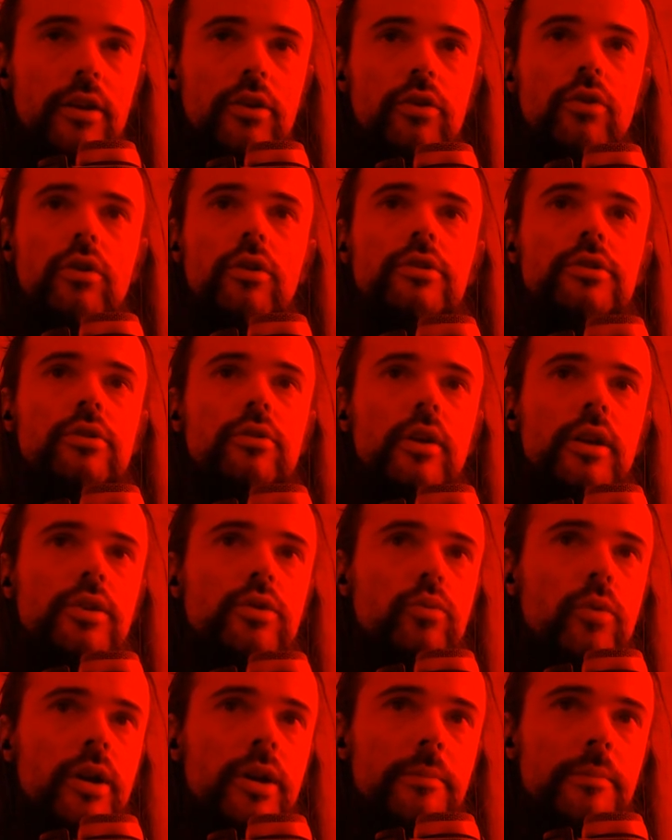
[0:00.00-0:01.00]
You also get
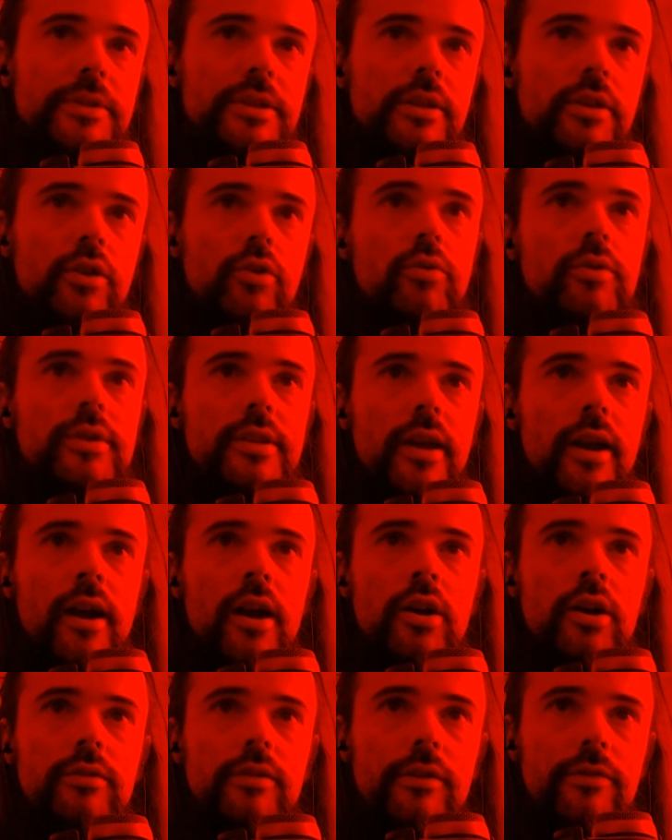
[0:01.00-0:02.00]
20% increased
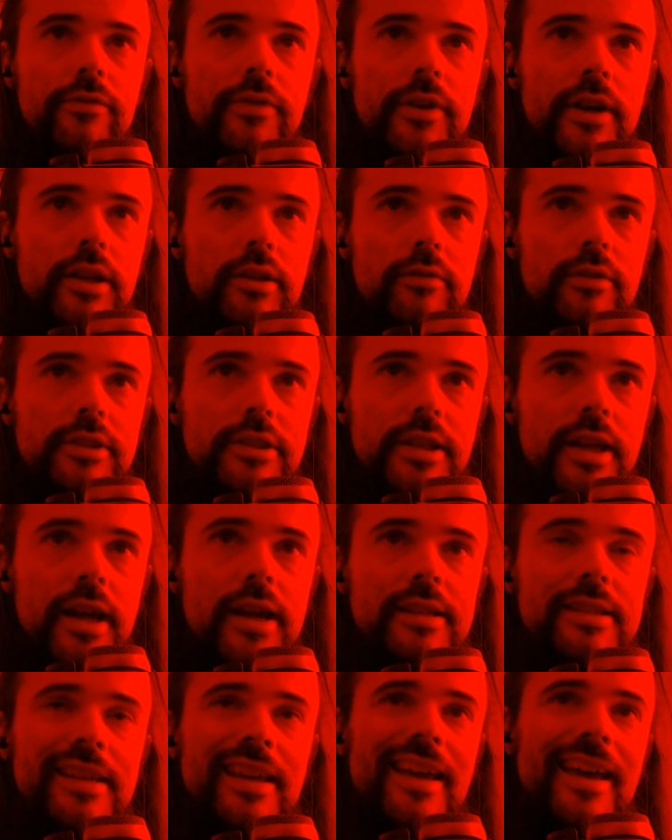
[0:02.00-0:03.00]
area of effective
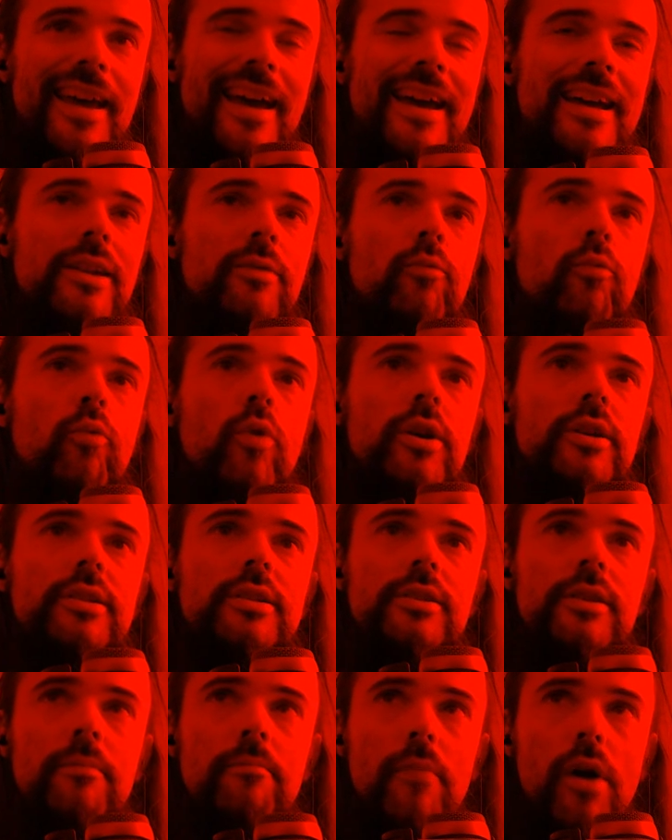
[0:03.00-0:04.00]
attacks, and what's
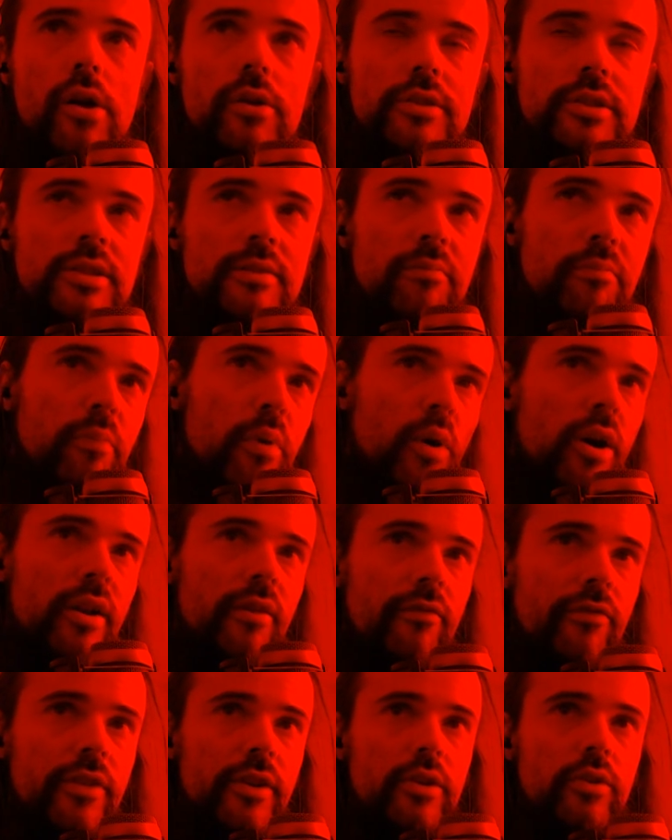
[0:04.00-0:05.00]
the most
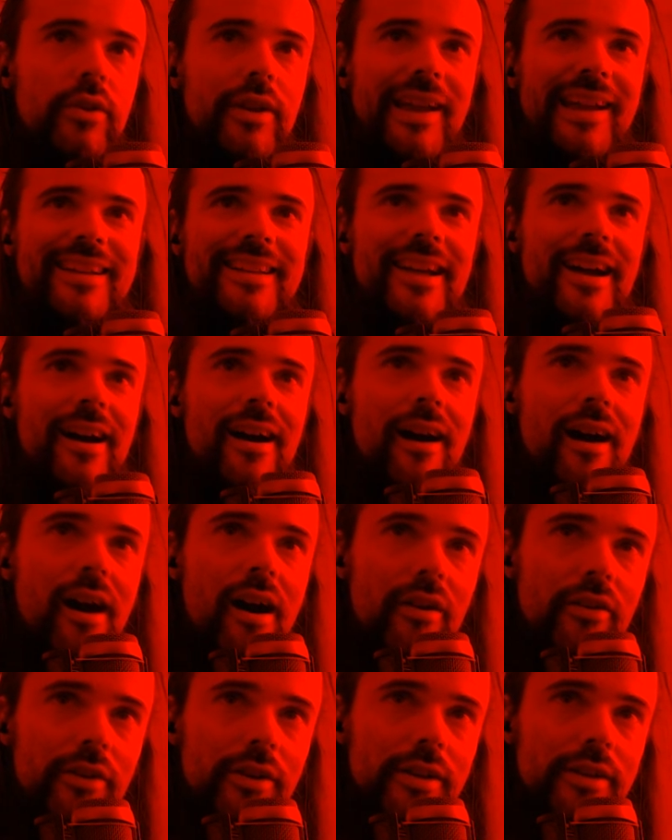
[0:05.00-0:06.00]
important thing, you get
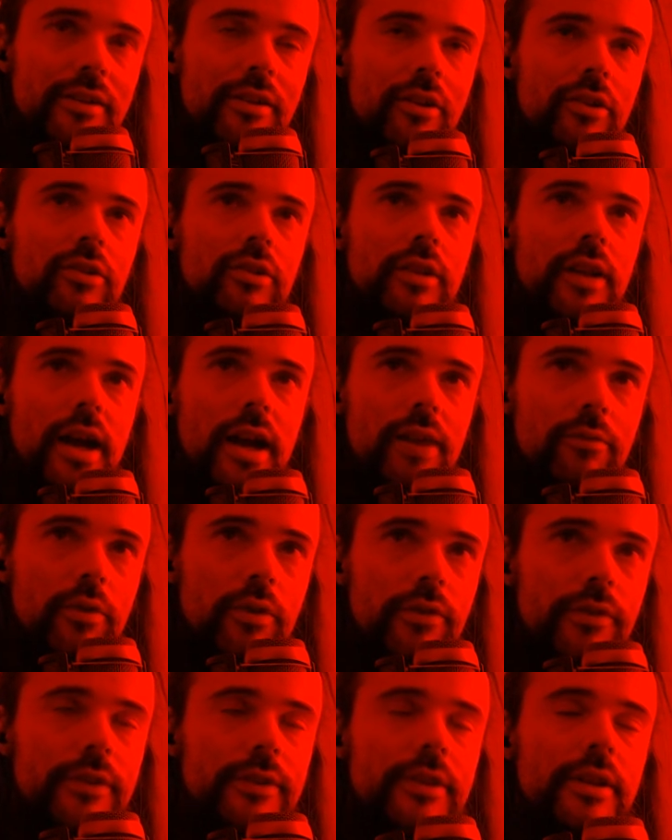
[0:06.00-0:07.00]
100 life
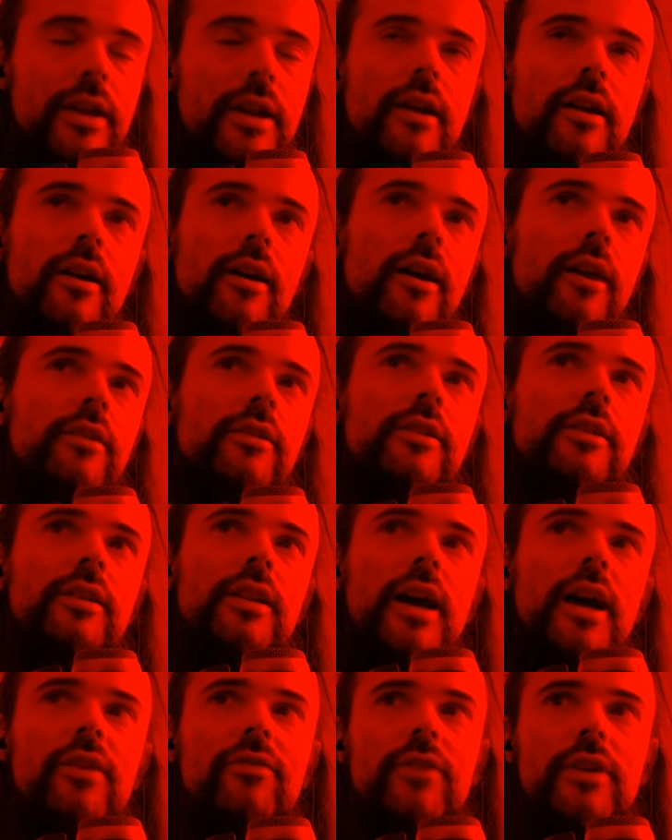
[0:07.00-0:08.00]
on it. 100
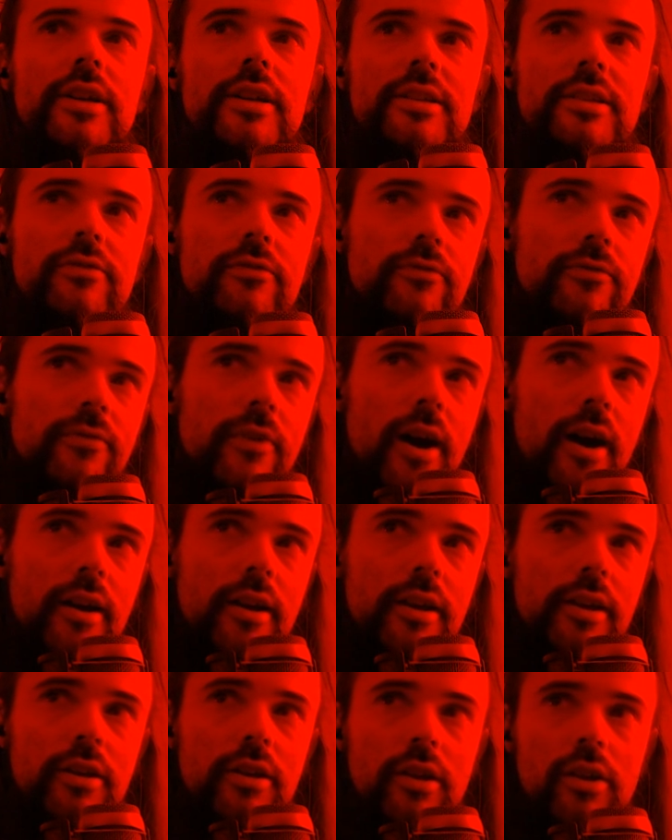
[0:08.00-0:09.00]
life is
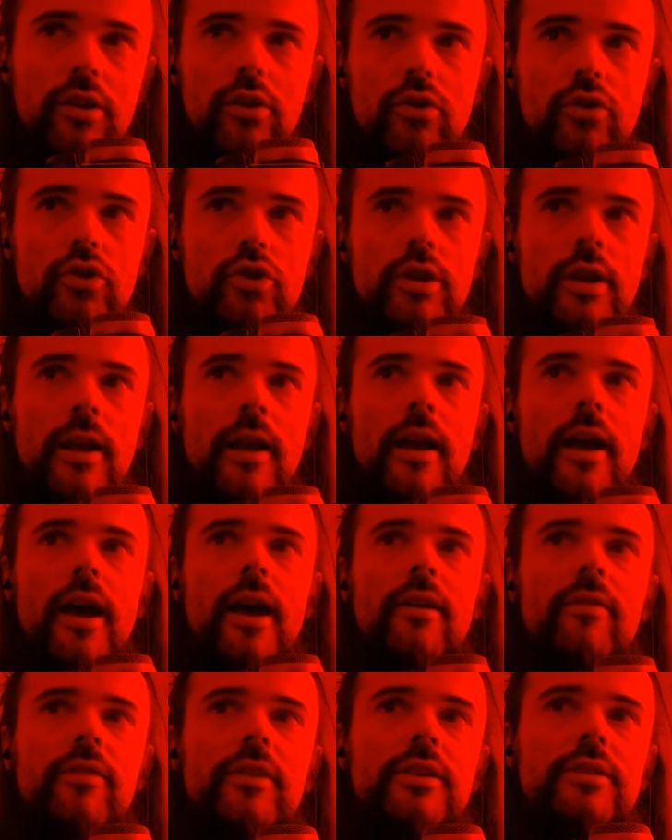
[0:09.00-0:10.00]
fucking huge,
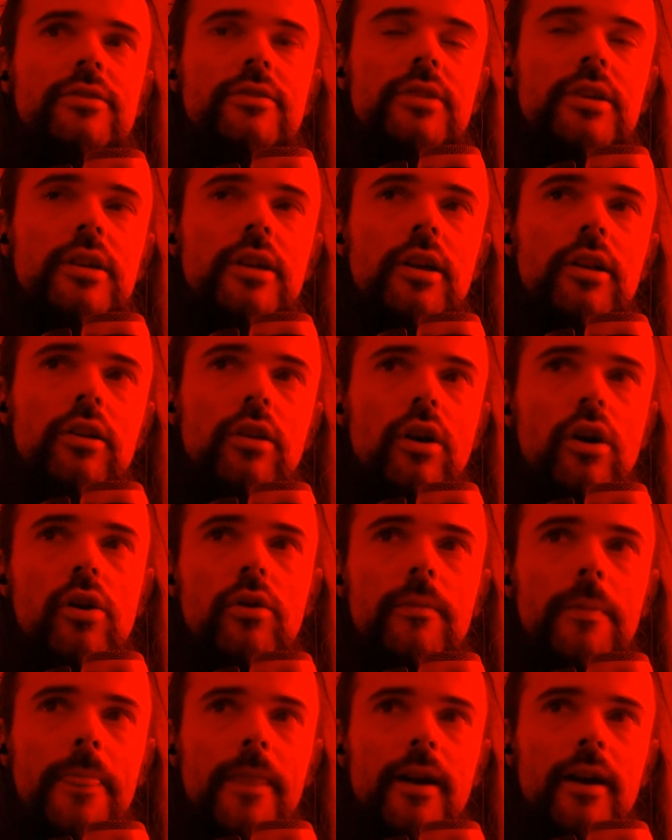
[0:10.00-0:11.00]
and this thing
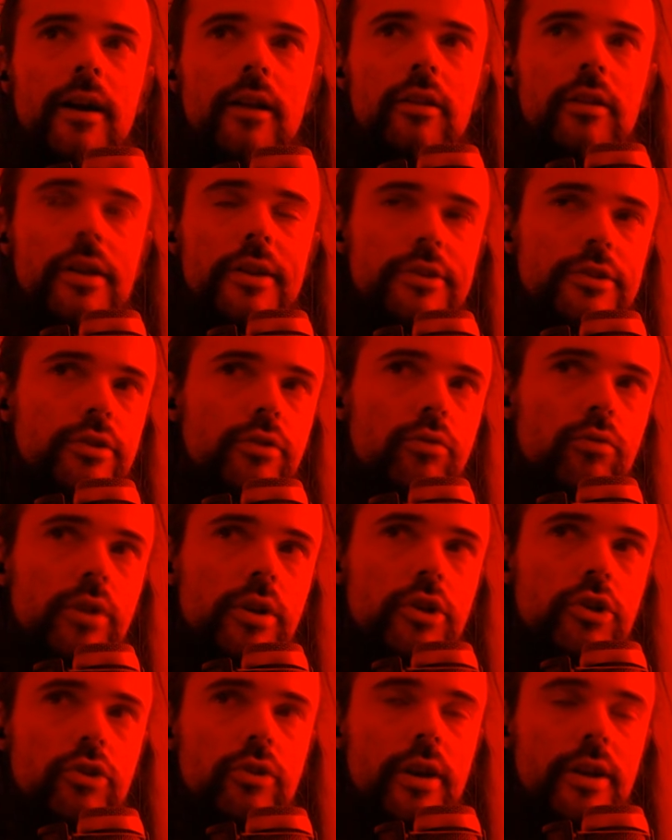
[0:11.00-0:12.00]
alone lets you
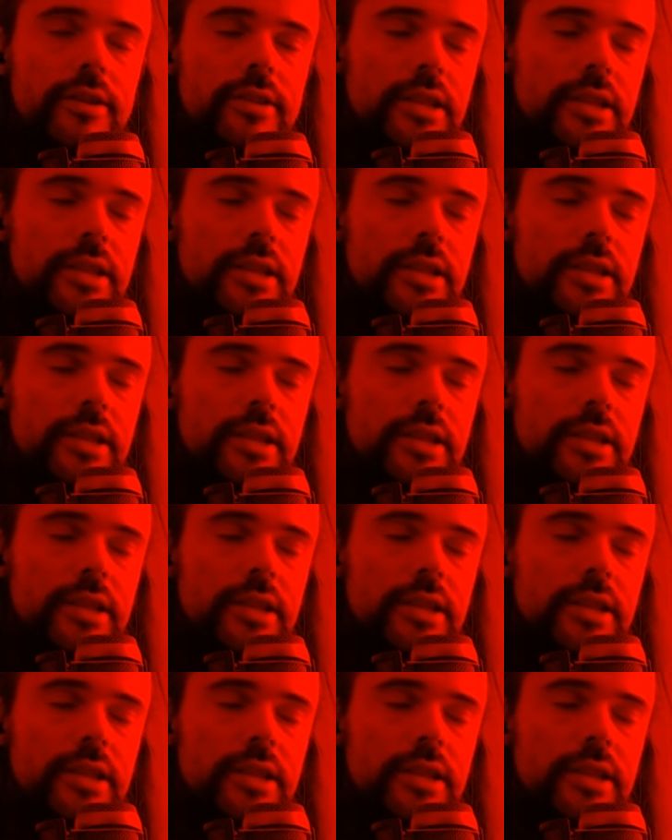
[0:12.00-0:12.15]
reach like